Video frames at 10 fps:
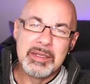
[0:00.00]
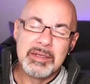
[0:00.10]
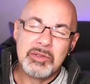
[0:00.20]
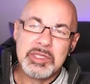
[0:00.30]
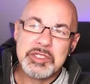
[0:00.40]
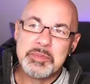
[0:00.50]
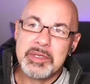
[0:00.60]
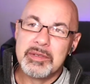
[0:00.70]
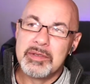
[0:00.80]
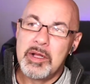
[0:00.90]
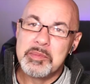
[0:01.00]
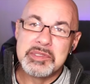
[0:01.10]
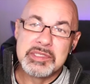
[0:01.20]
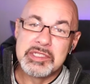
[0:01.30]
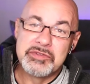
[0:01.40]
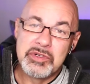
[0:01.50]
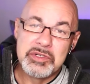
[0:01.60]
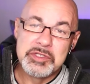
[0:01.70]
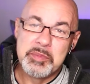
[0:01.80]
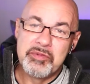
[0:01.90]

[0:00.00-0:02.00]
The Holy Spirit humbles us first